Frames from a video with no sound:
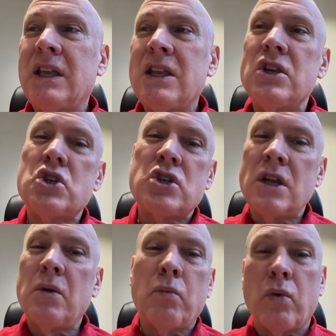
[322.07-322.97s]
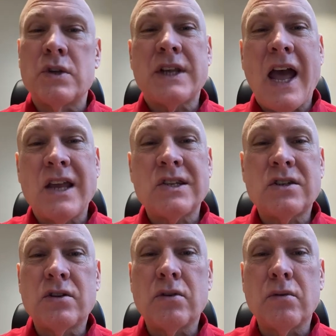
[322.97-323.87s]
She was asked
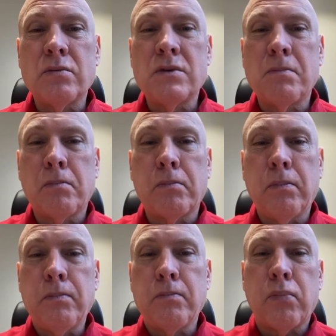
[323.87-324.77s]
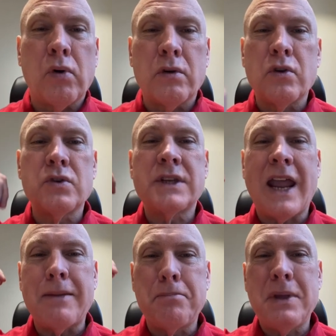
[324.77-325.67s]
to produce
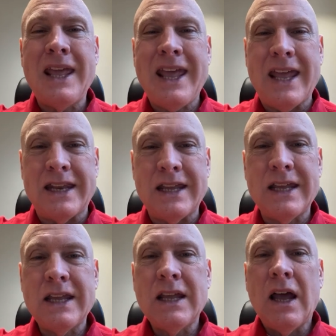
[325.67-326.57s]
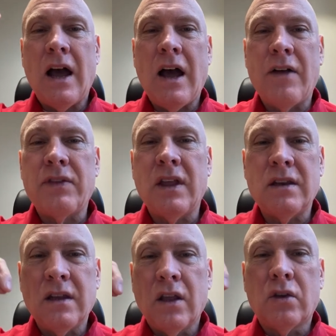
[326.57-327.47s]
a pin
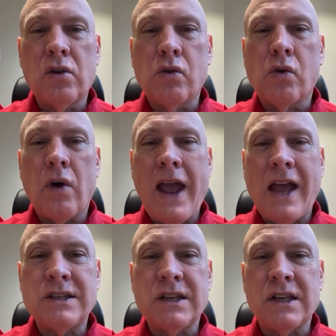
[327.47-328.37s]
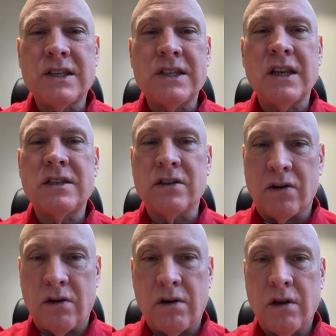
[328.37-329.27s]
that Google AdSense sent to
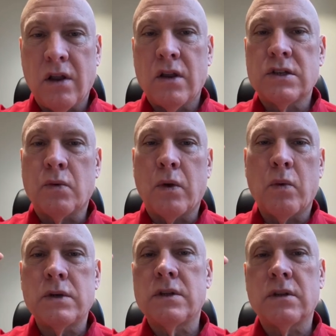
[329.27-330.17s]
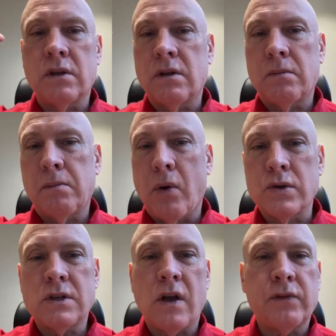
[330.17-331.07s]
her. So we went to the
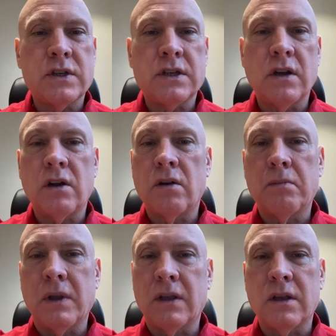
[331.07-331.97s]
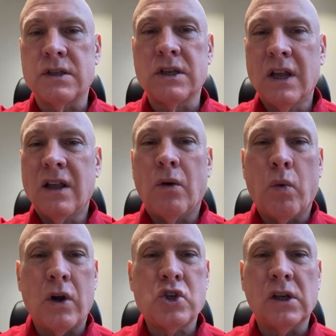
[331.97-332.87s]
post office here because
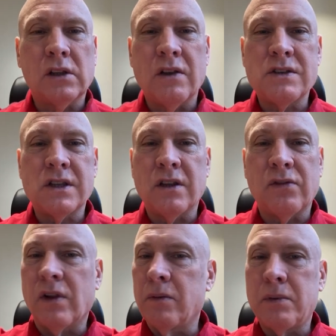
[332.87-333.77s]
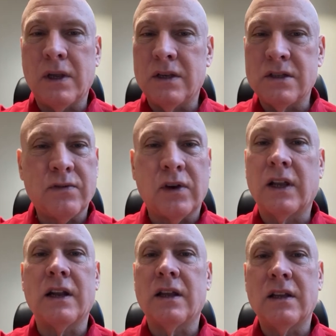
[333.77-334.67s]
where she lives in the Philippines,
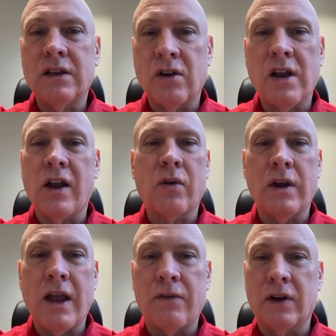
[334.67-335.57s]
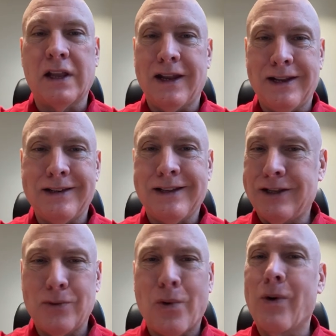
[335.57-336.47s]
forget it. You're not going to ever get it.
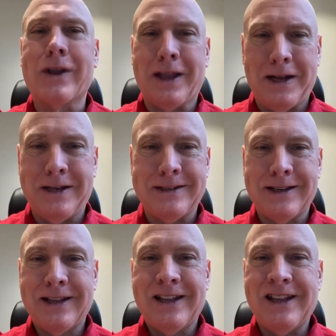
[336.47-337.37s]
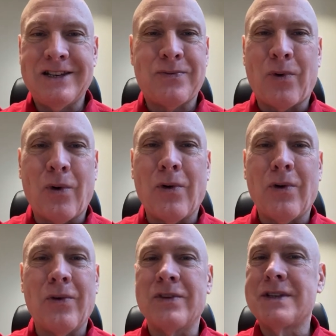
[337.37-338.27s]
You won't get it. It's
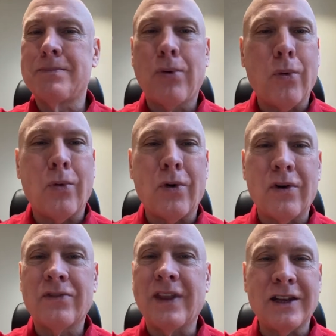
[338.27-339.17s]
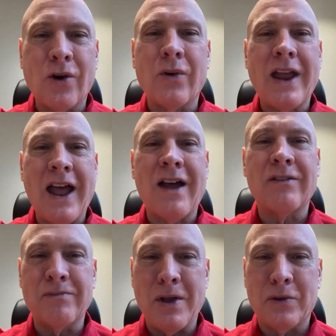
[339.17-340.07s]
rural, it's poor, they don't
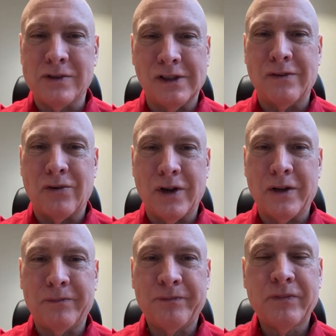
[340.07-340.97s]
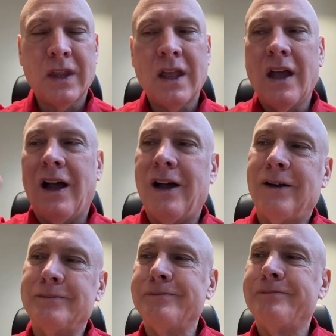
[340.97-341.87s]
have mail delivery.
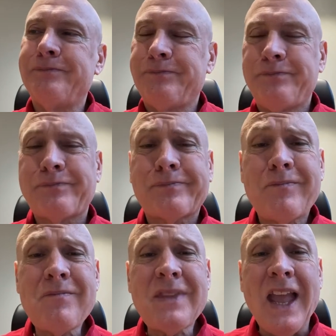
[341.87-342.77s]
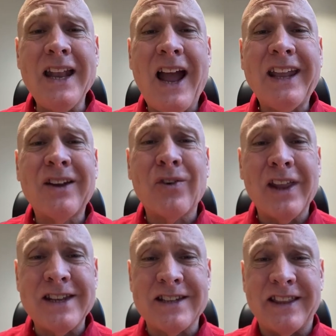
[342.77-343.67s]
And I can
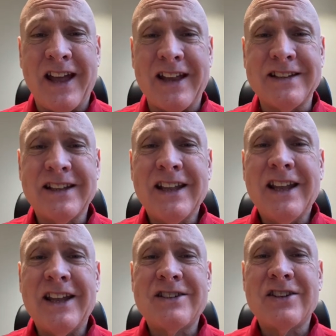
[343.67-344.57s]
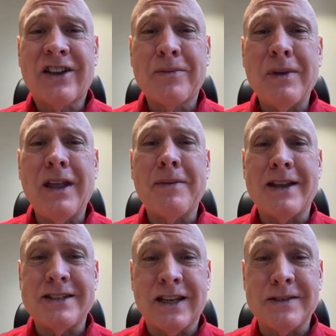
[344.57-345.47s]
relate to that. It took me
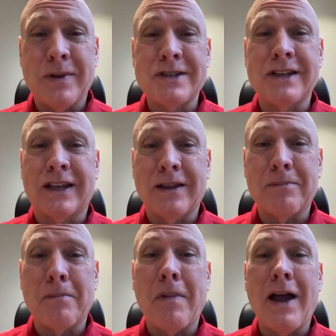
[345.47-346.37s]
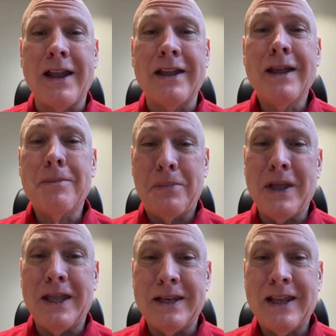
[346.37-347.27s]
about 6 months to get my
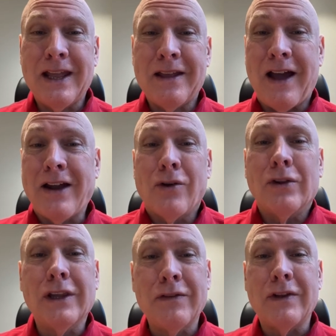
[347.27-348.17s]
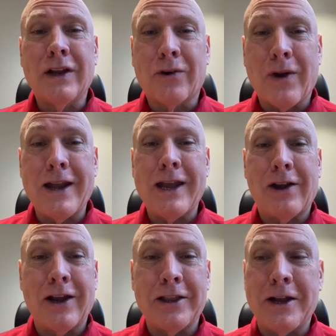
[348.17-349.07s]
pin. I don't live in a great
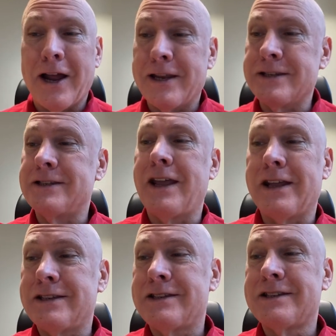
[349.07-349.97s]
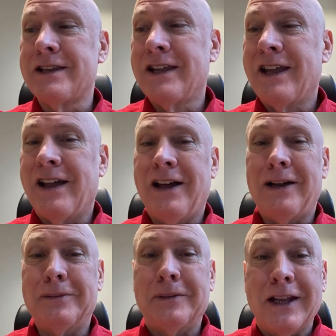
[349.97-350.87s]
area in the United States.
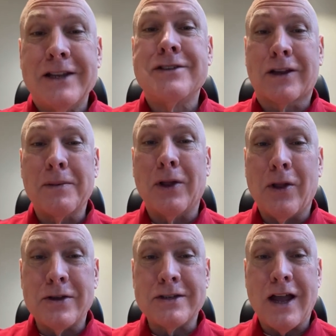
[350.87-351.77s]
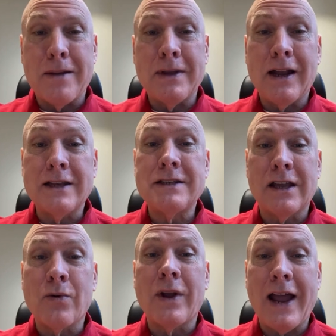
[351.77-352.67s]
And it took me a long time. And I tell
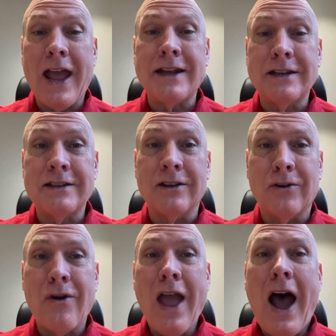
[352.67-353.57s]
you what I had to do.